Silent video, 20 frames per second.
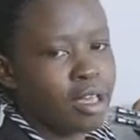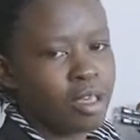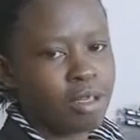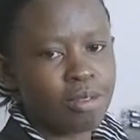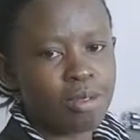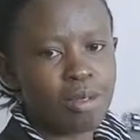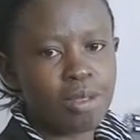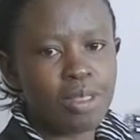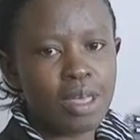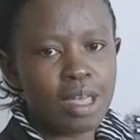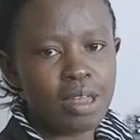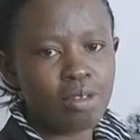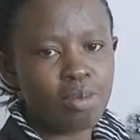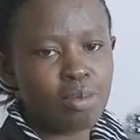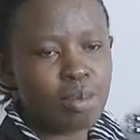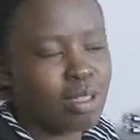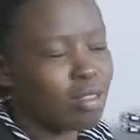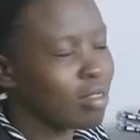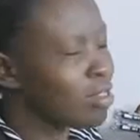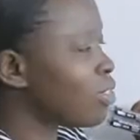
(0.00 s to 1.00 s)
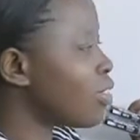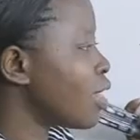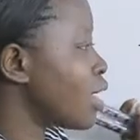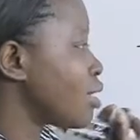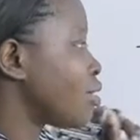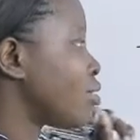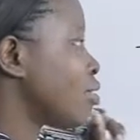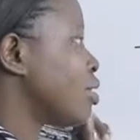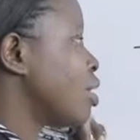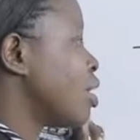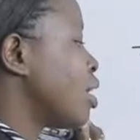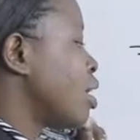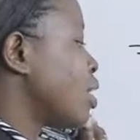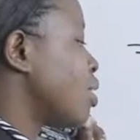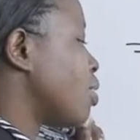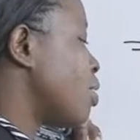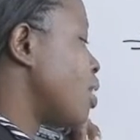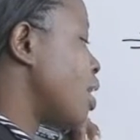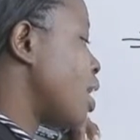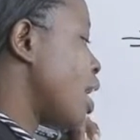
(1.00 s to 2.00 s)
So that means that
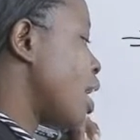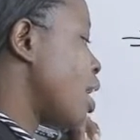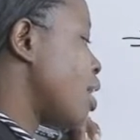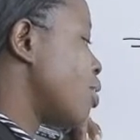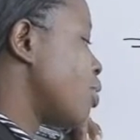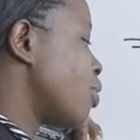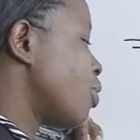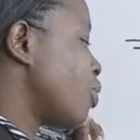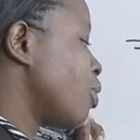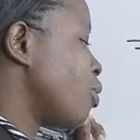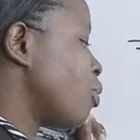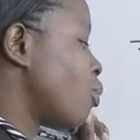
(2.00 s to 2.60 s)
the earth